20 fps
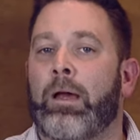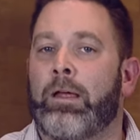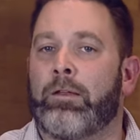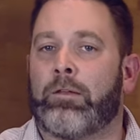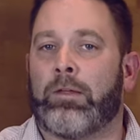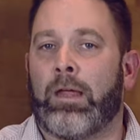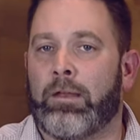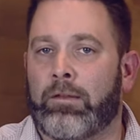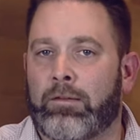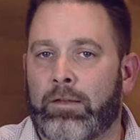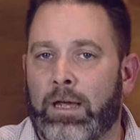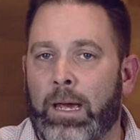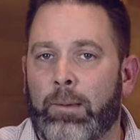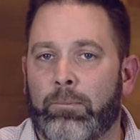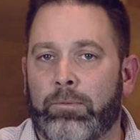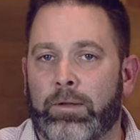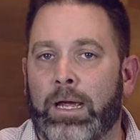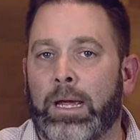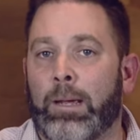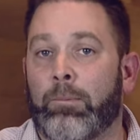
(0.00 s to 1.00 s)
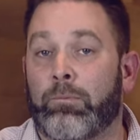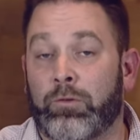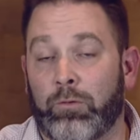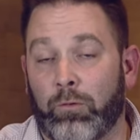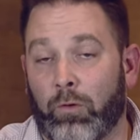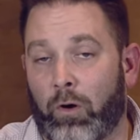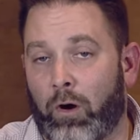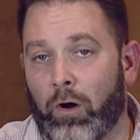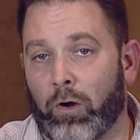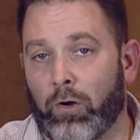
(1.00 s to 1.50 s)
I, at, at times I am
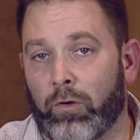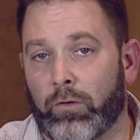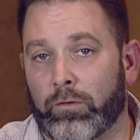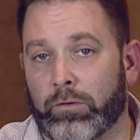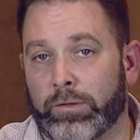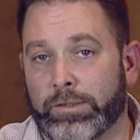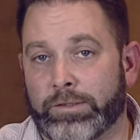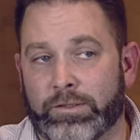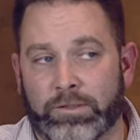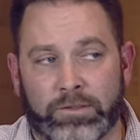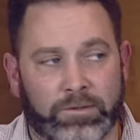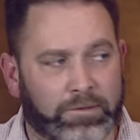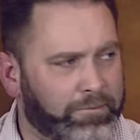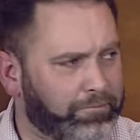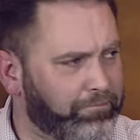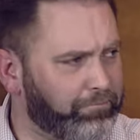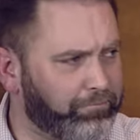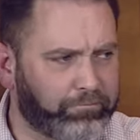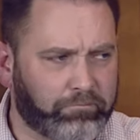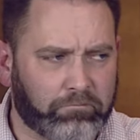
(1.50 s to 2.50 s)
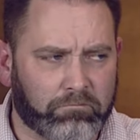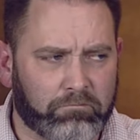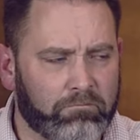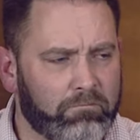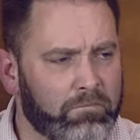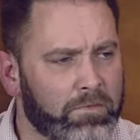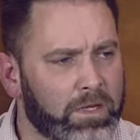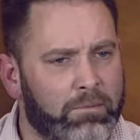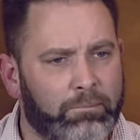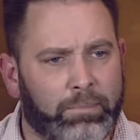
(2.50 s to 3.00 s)
too hard on Christians,
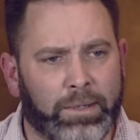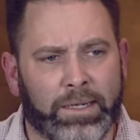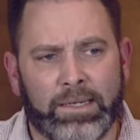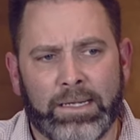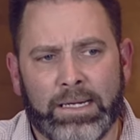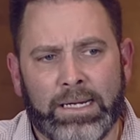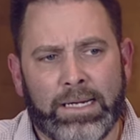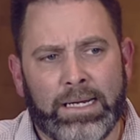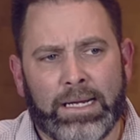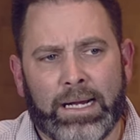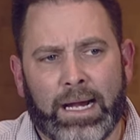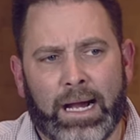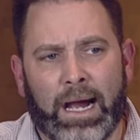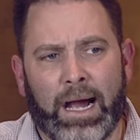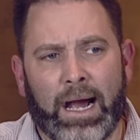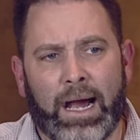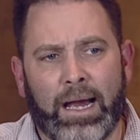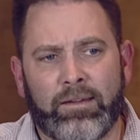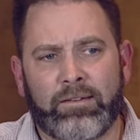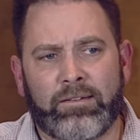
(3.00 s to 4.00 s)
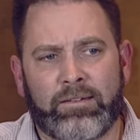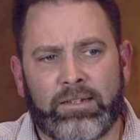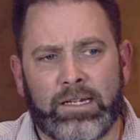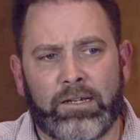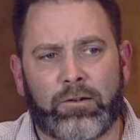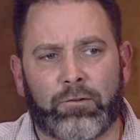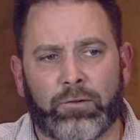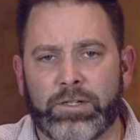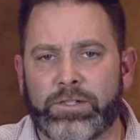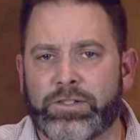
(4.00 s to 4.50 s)
but I, I
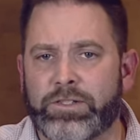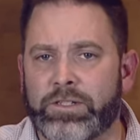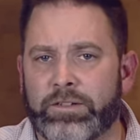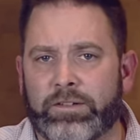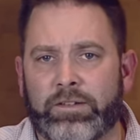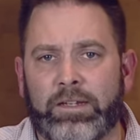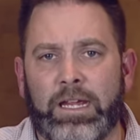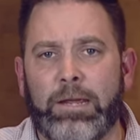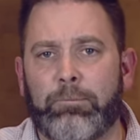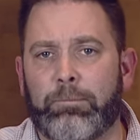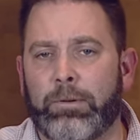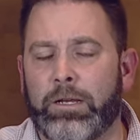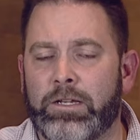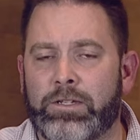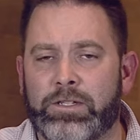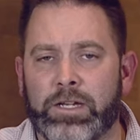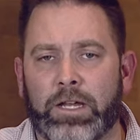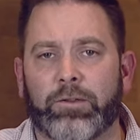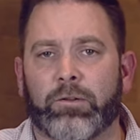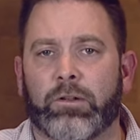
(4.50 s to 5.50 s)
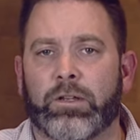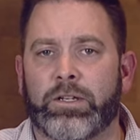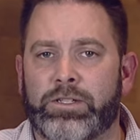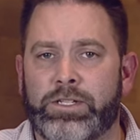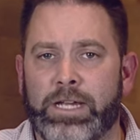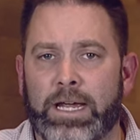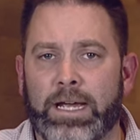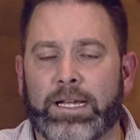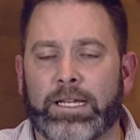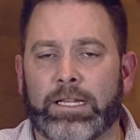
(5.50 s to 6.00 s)
see Christians keeping each other in
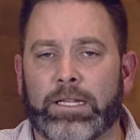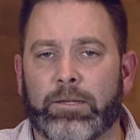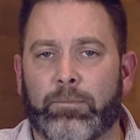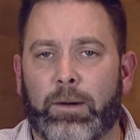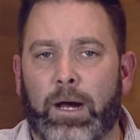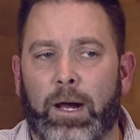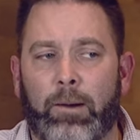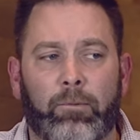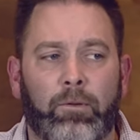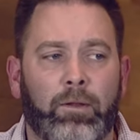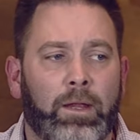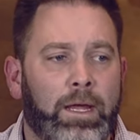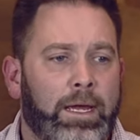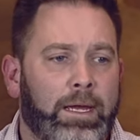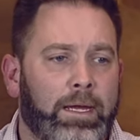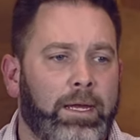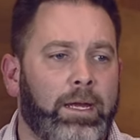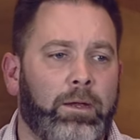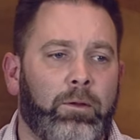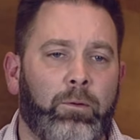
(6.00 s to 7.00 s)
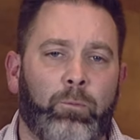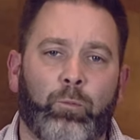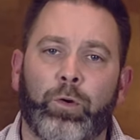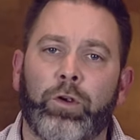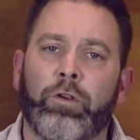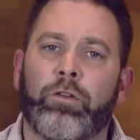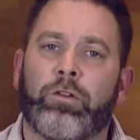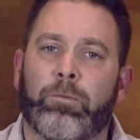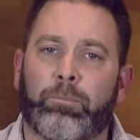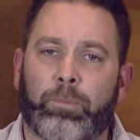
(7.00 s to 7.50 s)
check in the Bible, and
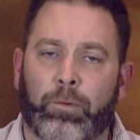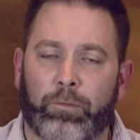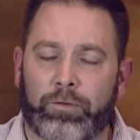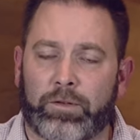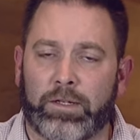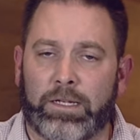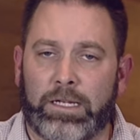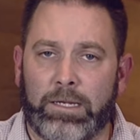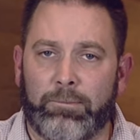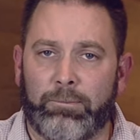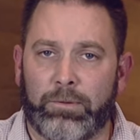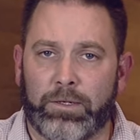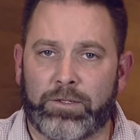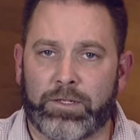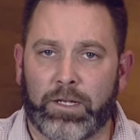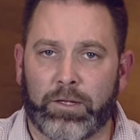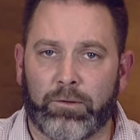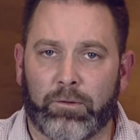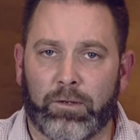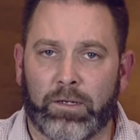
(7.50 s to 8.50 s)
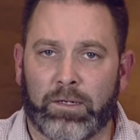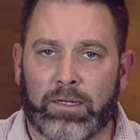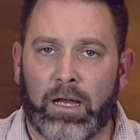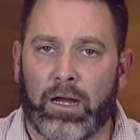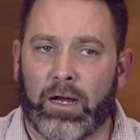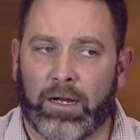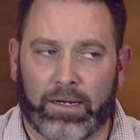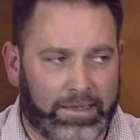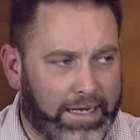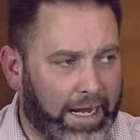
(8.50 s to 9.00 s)
we're supposed to keep each other
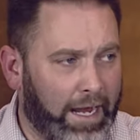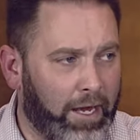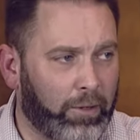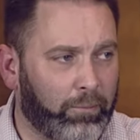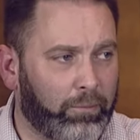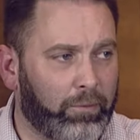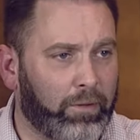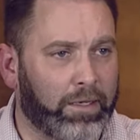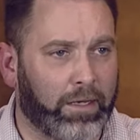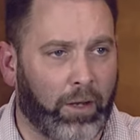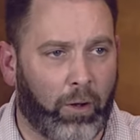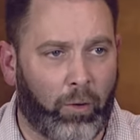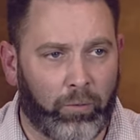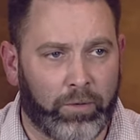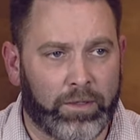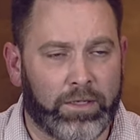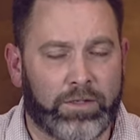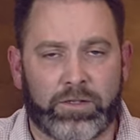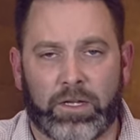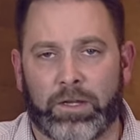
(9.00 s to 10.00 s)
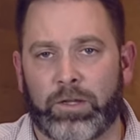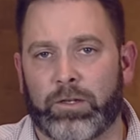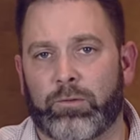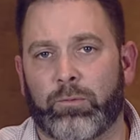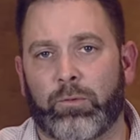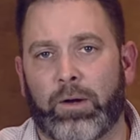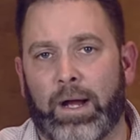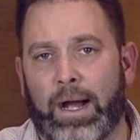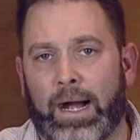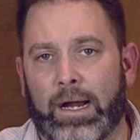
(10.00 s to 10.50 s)
accountable and hold each other
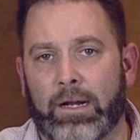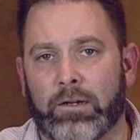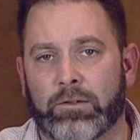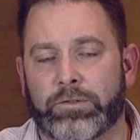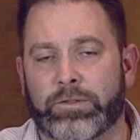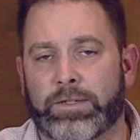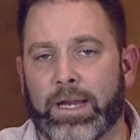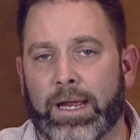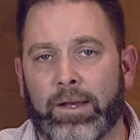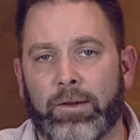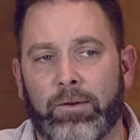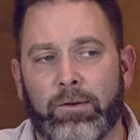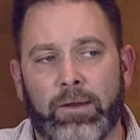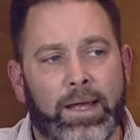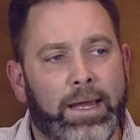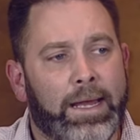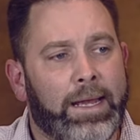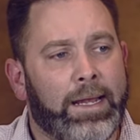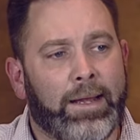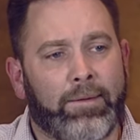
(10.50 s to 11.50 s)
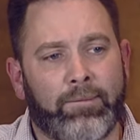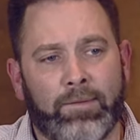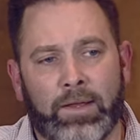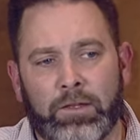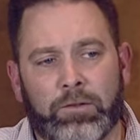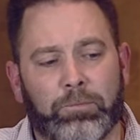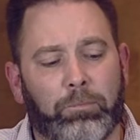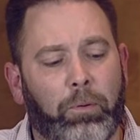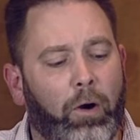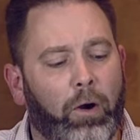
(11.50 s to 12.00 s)
to a higher standard, and
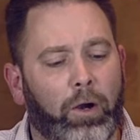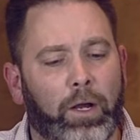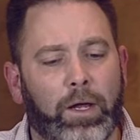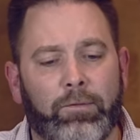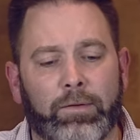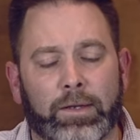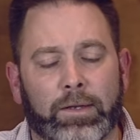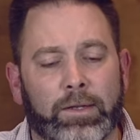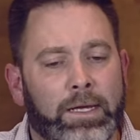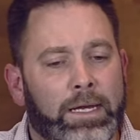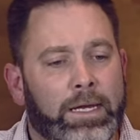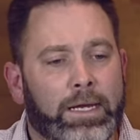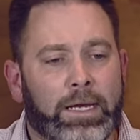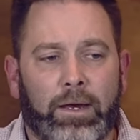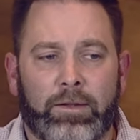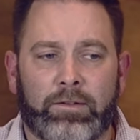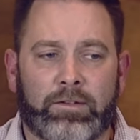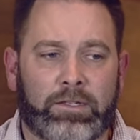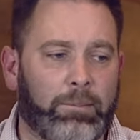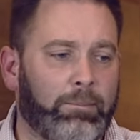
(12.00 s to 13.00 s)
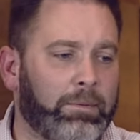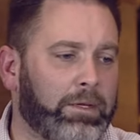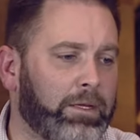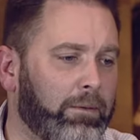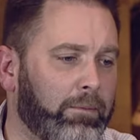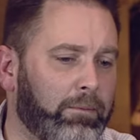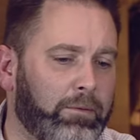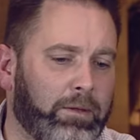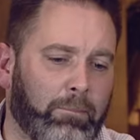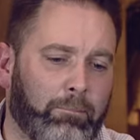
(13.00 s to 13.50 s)
that's part of it. Uh, some of
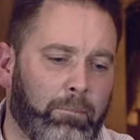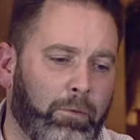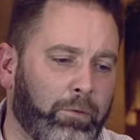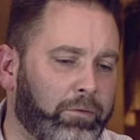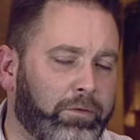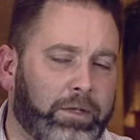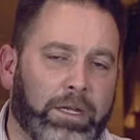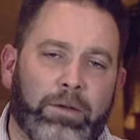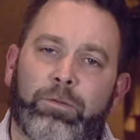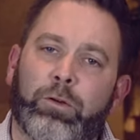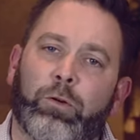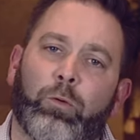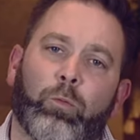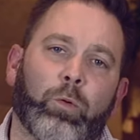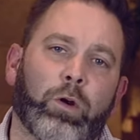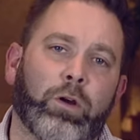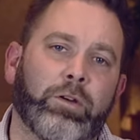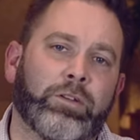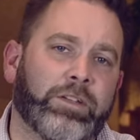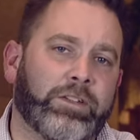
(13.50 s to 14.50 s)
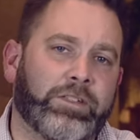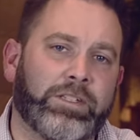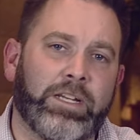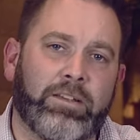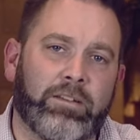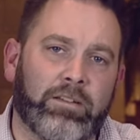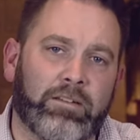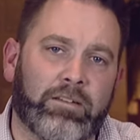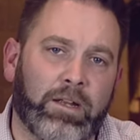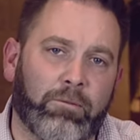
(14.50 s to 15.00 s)
the, the most difficult words that
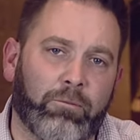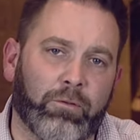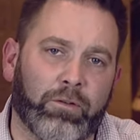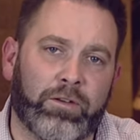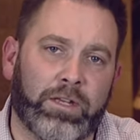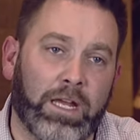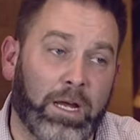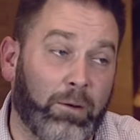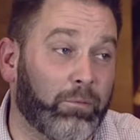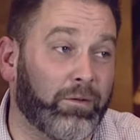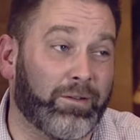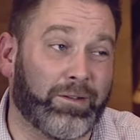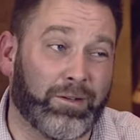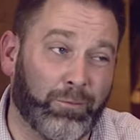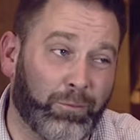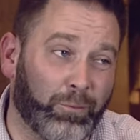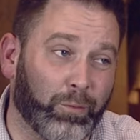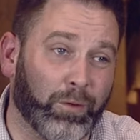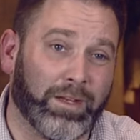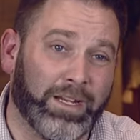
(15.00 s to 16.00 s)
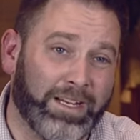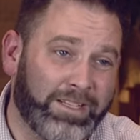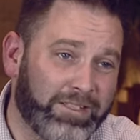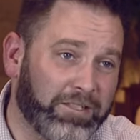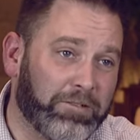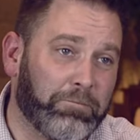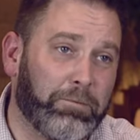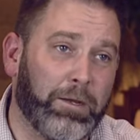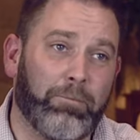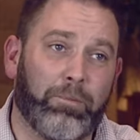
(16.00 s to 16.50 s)
Jesus ever said was to
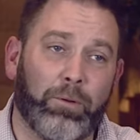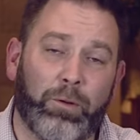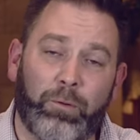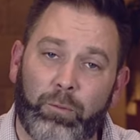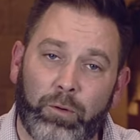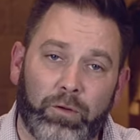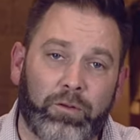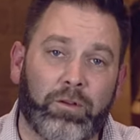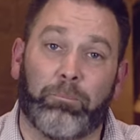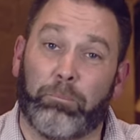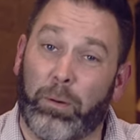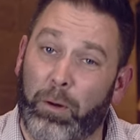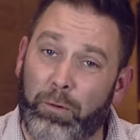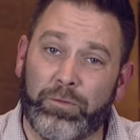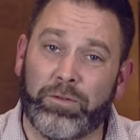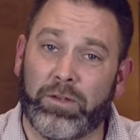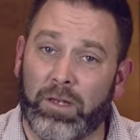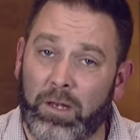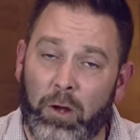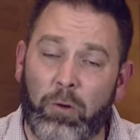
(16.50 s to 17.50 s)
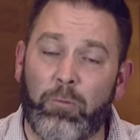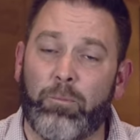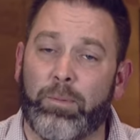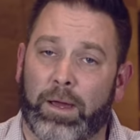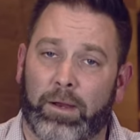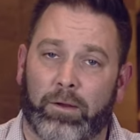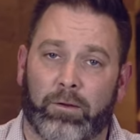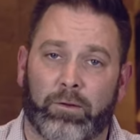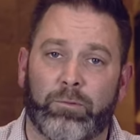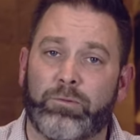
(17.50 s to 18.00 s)
religious people who were supposed to know
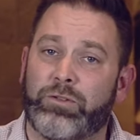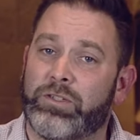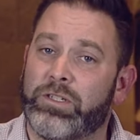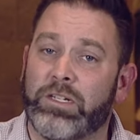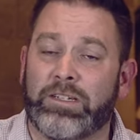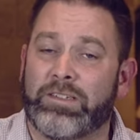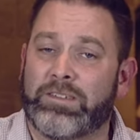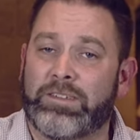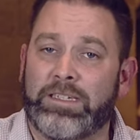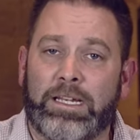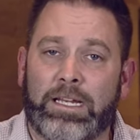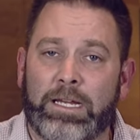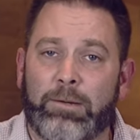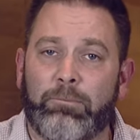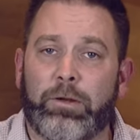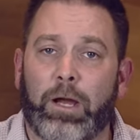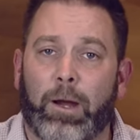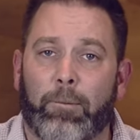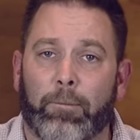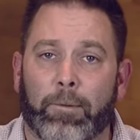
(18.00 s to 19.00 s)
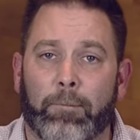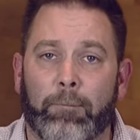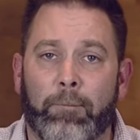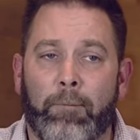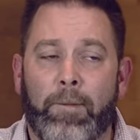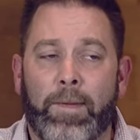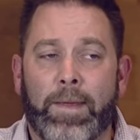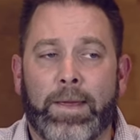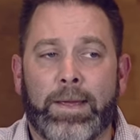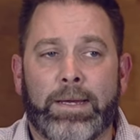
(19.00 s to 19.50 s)
better, who should have seen him coming.
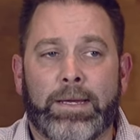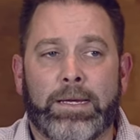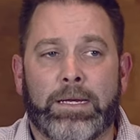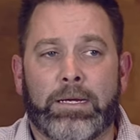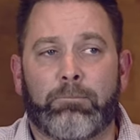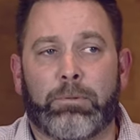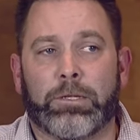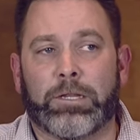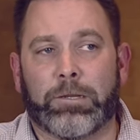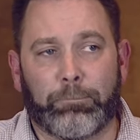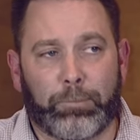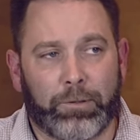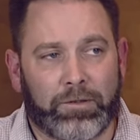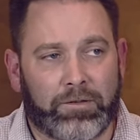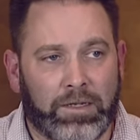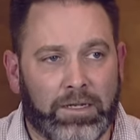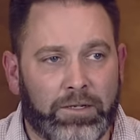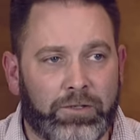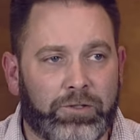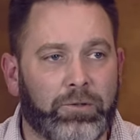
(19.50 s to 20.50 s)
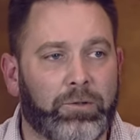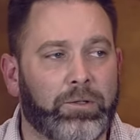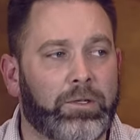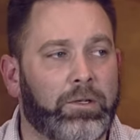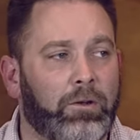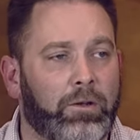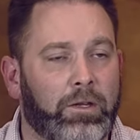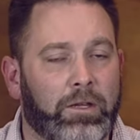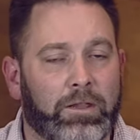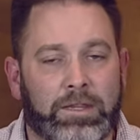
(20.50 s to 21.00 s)
But the potential,
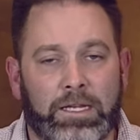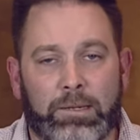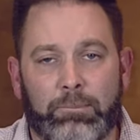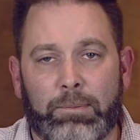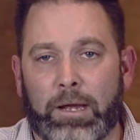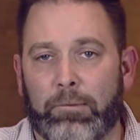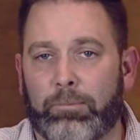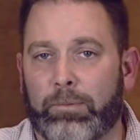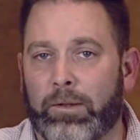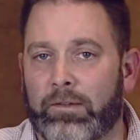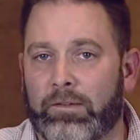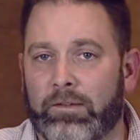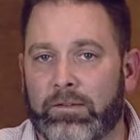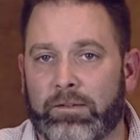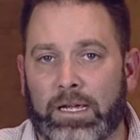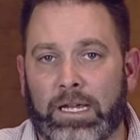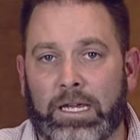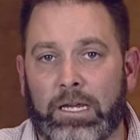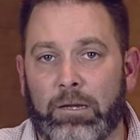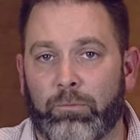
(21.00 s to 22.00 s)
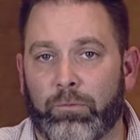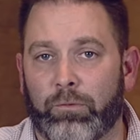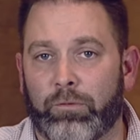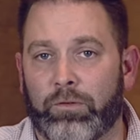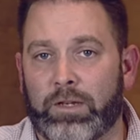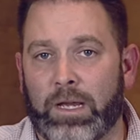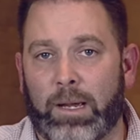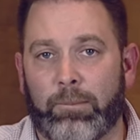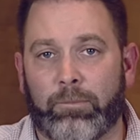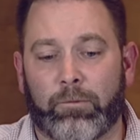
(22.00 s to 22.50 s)
you know, you think back places like
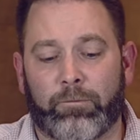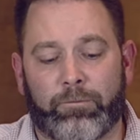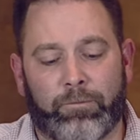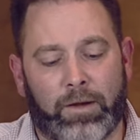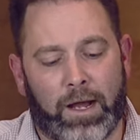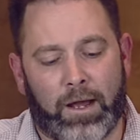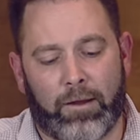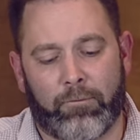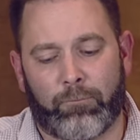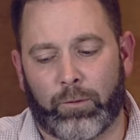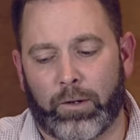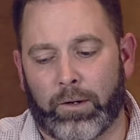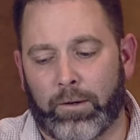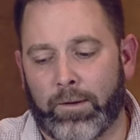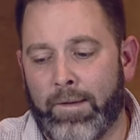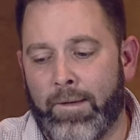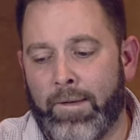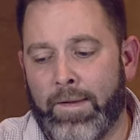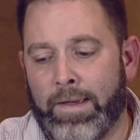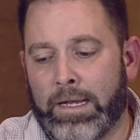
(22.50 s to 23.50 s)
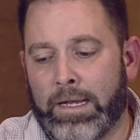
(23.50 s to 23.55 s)
Hebrews chapter five, where